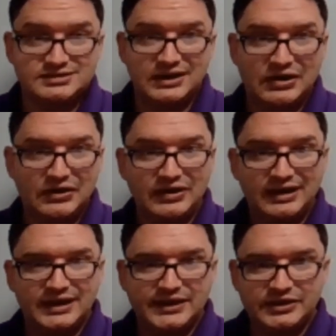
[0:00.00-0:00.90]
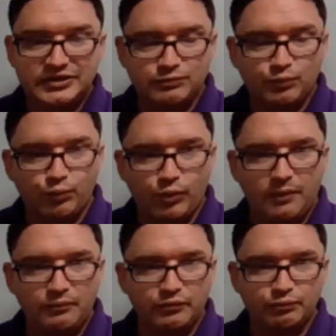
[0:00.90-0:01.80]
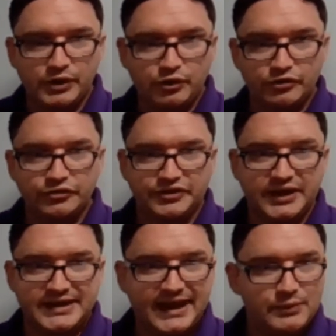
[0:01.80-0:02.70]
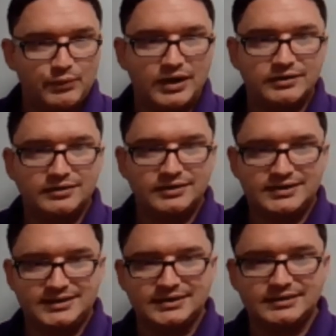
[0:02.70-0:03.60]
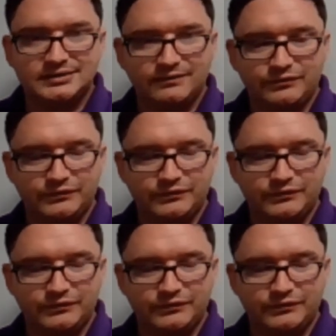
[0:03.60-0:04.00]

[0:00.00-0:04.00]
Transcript: So we're not just getting anyone here